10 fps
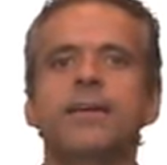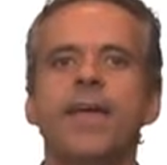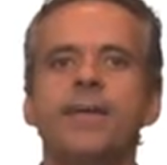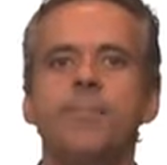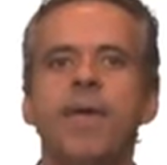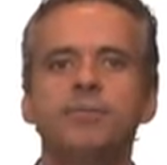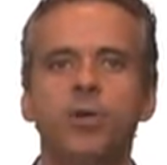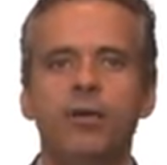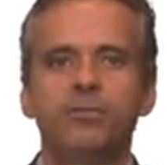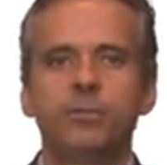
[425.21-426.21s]
and pays
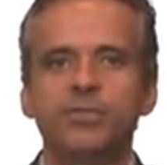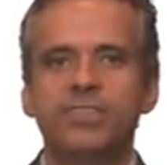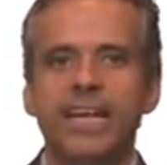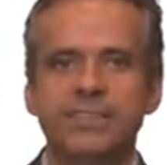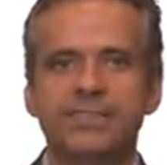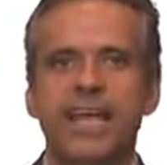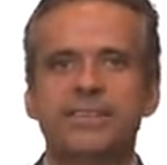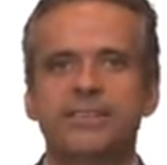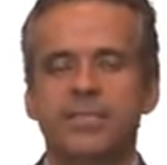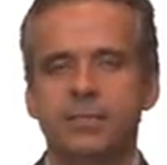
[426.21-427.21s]
off 2 cents
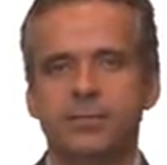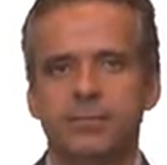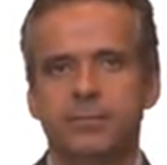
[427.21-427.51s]
next year.